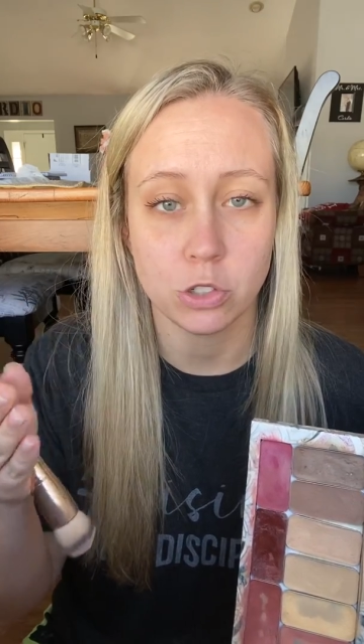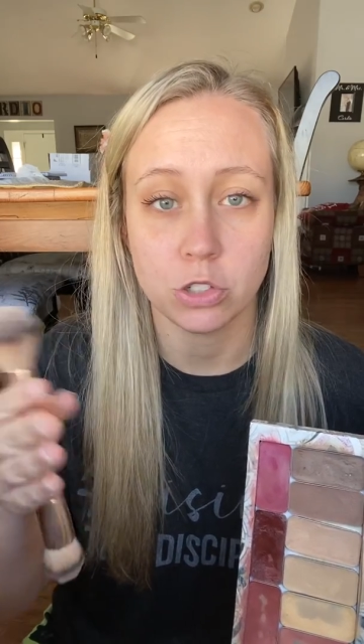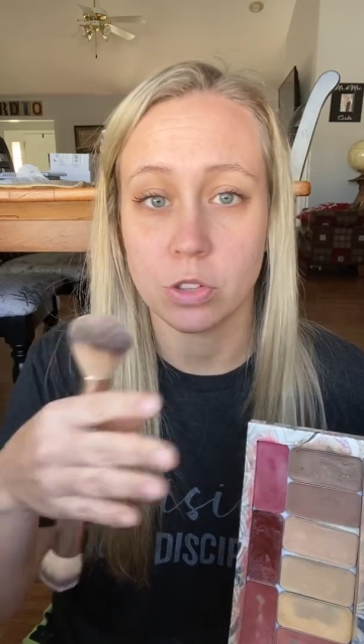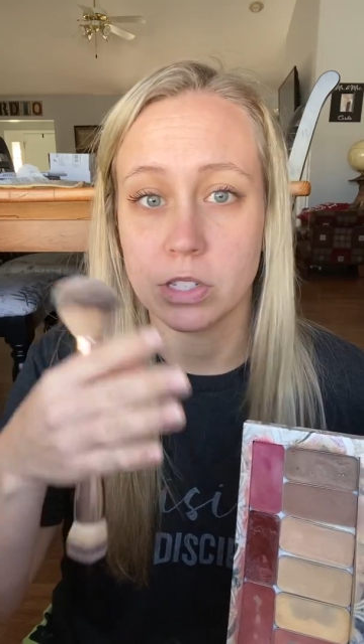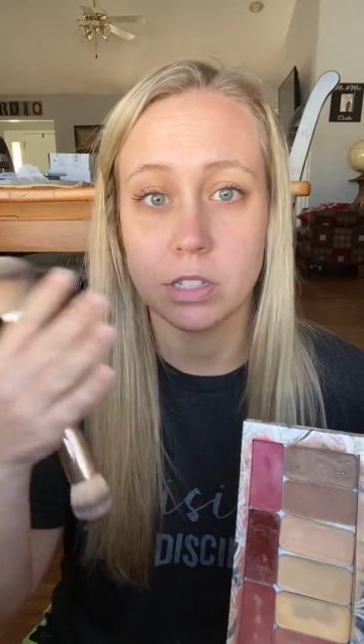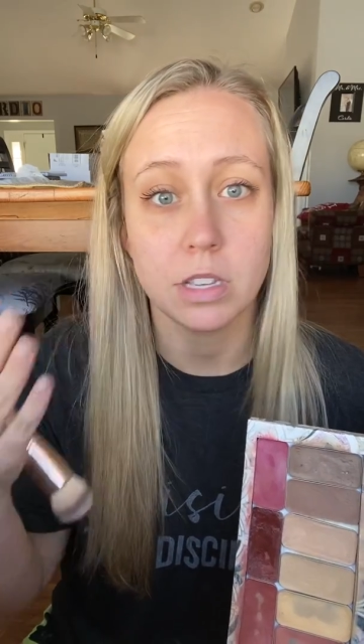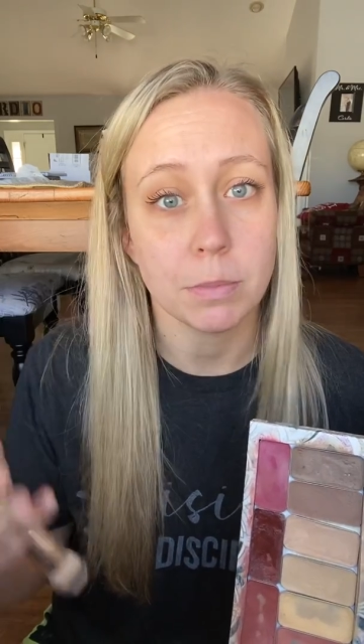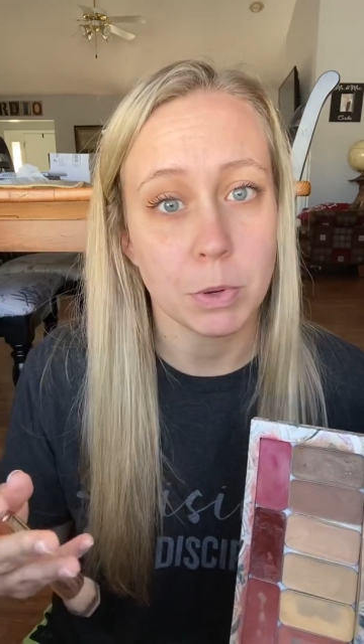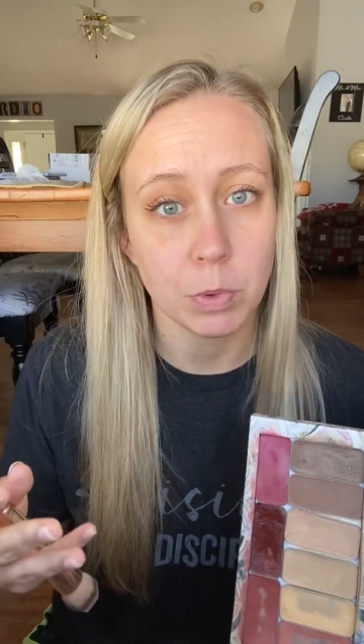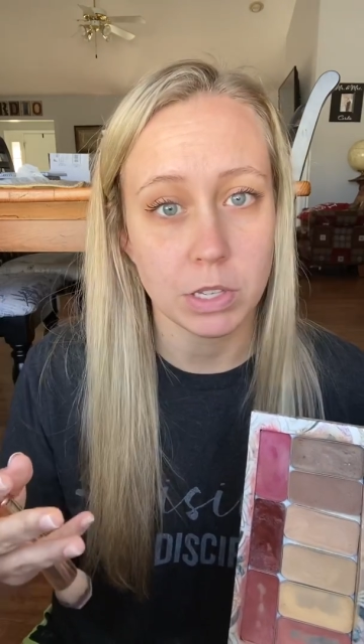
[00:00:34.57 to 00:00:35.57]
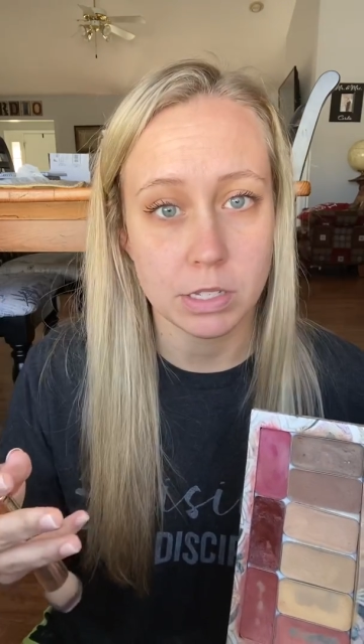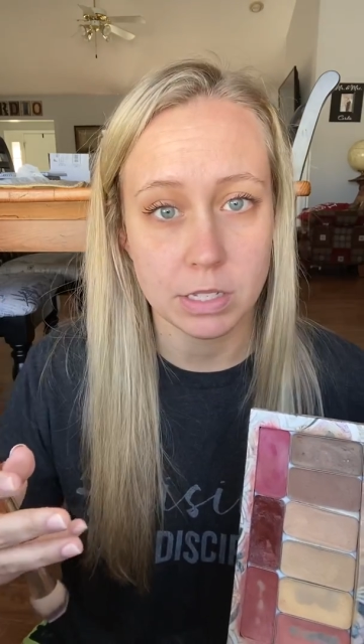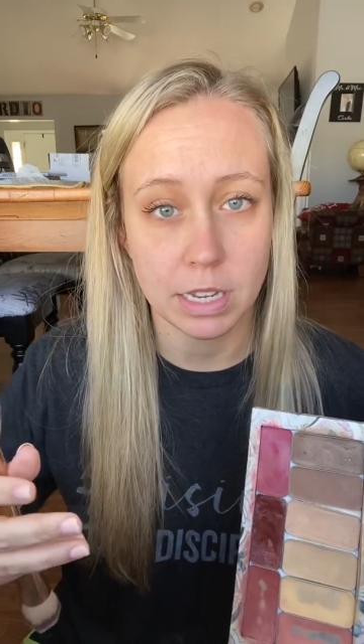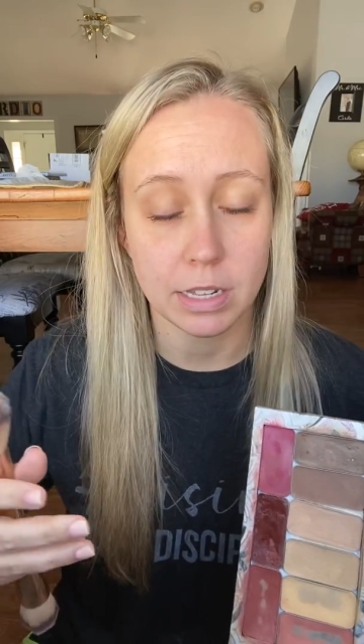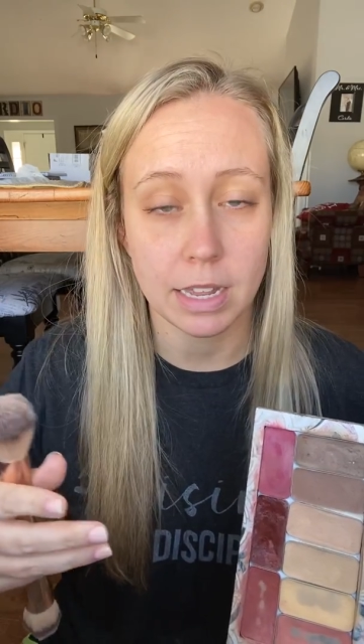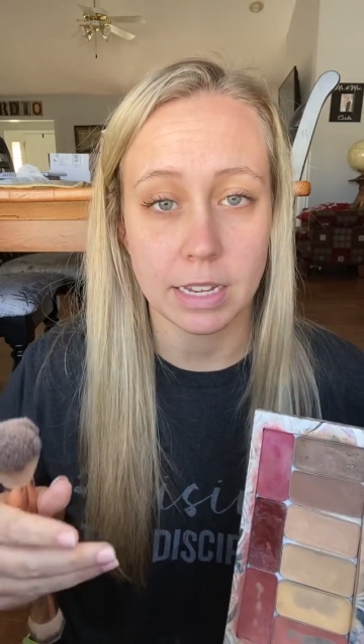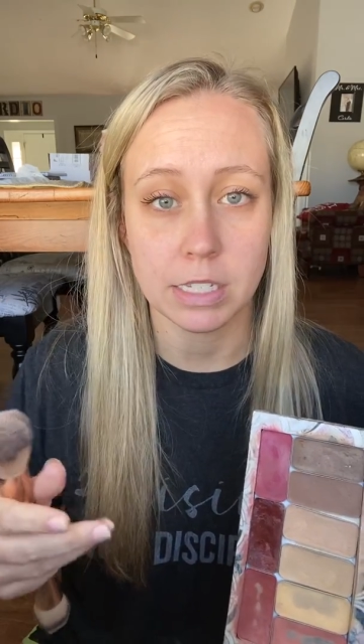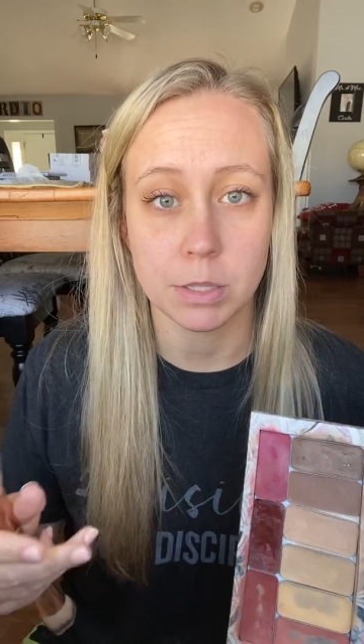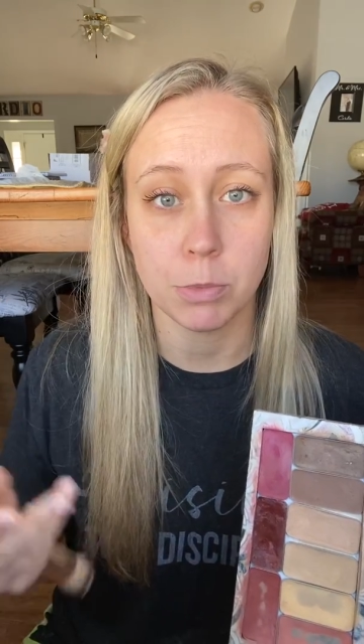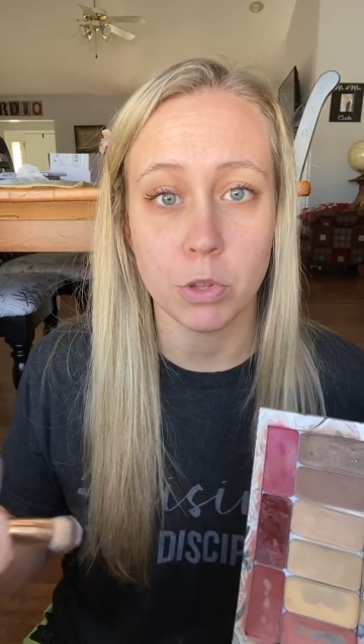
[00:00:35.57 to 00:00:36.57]
So this is going to be really skin-like and
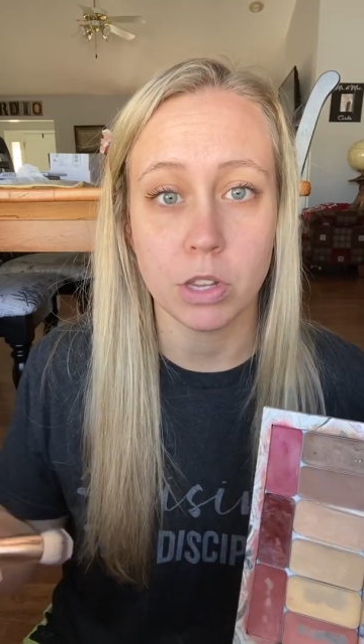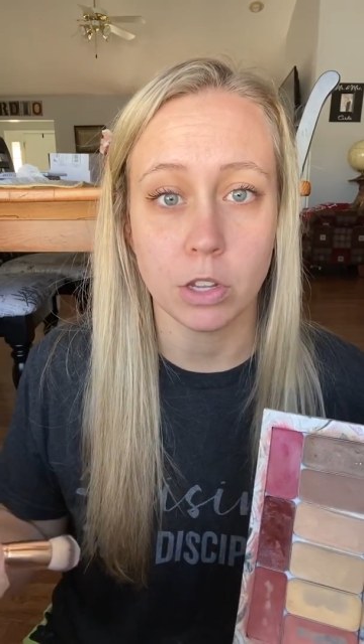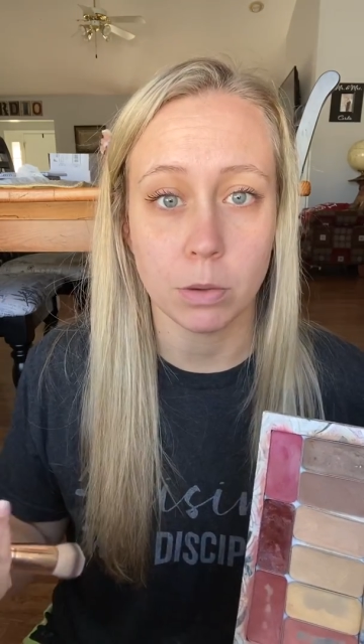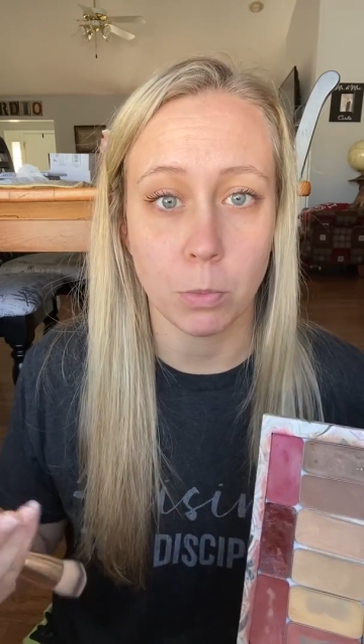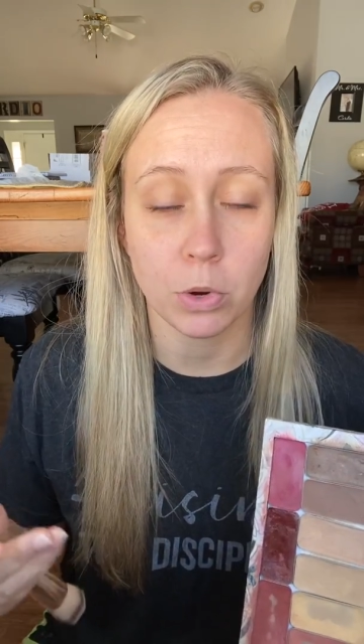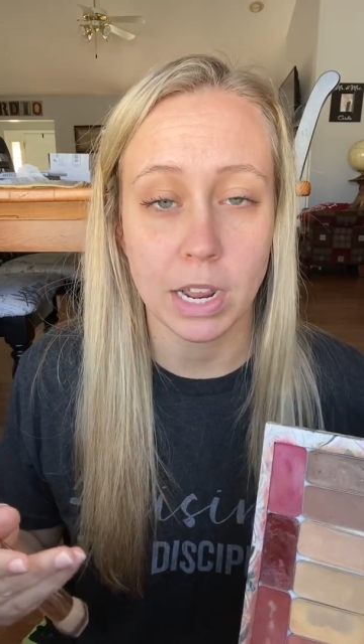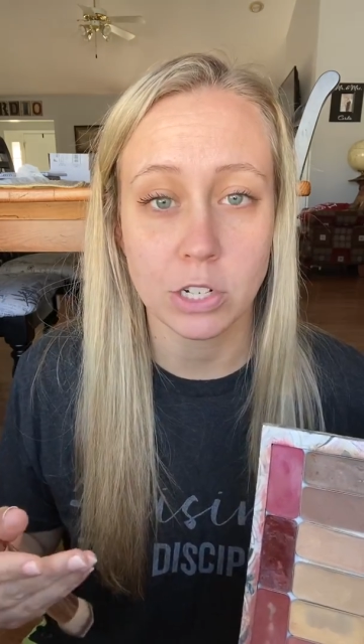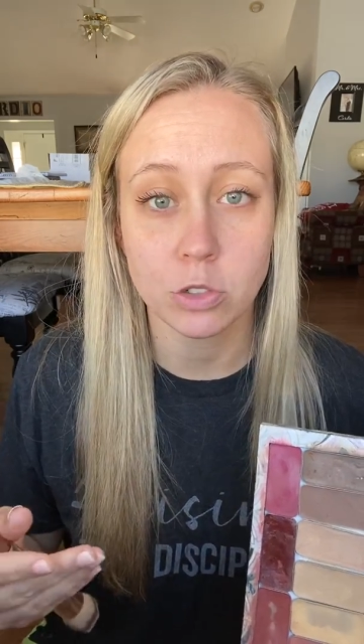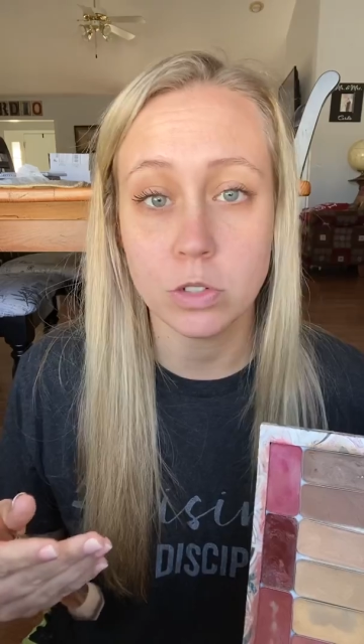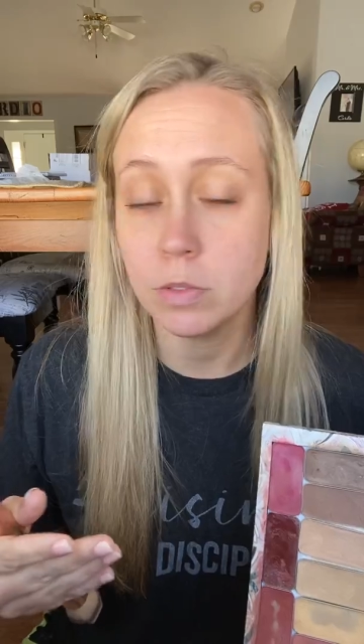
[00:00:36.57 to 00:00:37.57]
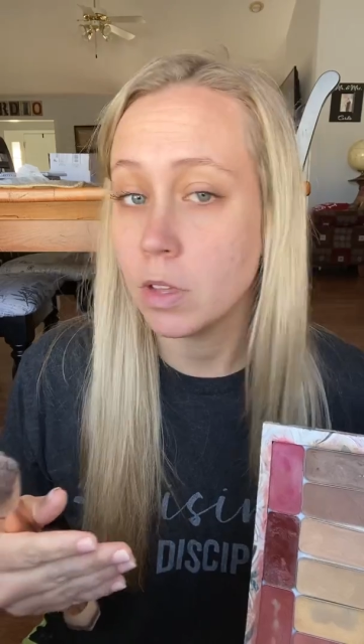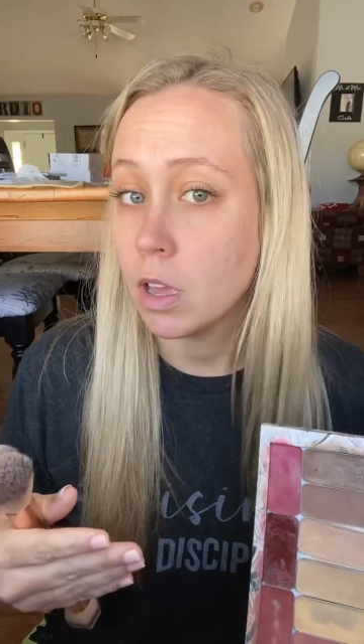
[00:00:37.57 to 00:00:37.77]
smooth and look more natural